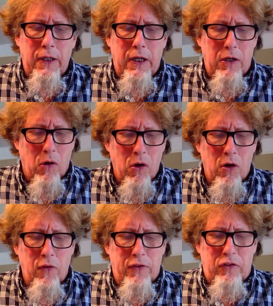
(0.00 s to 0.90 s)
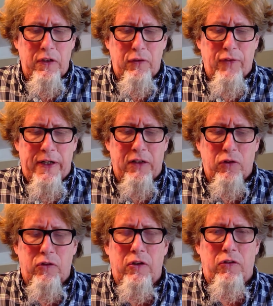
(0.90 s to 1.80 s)
In all, the city's
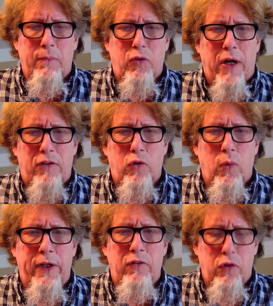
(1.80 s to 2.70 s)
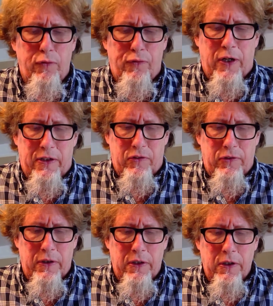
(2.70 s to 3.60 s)
financial system tracks 22
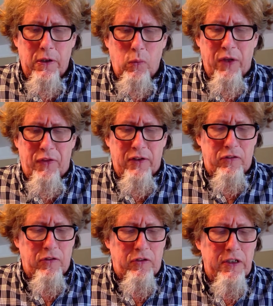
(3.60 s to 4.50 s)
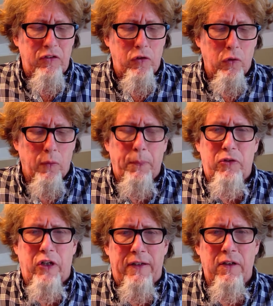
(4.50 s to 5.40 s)
funds. With this, the city's total
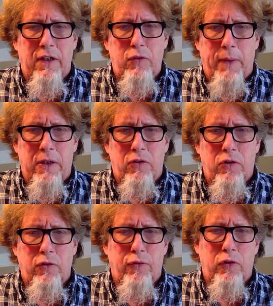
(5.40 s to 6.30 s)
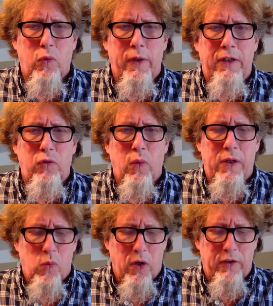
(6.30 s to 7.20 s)
projected expenditures for
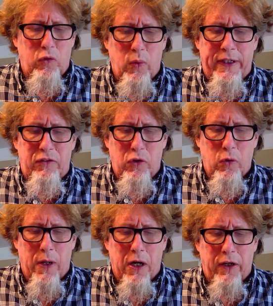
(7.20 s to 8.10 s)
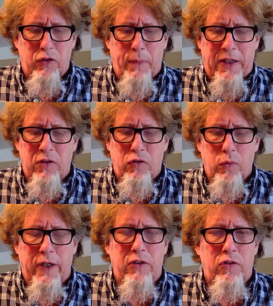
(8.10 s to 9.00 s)
2021-22 are expected to
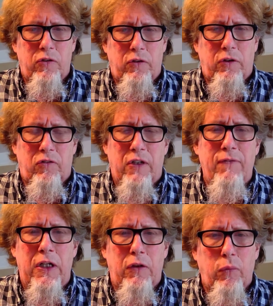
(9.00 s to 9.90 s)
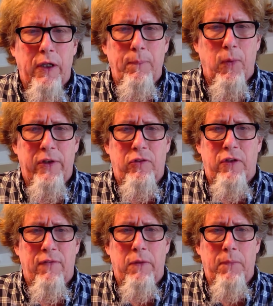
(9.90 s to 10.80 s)
reach
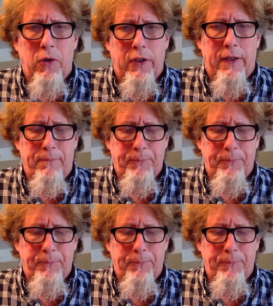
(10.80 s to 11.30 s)
$73.7 million.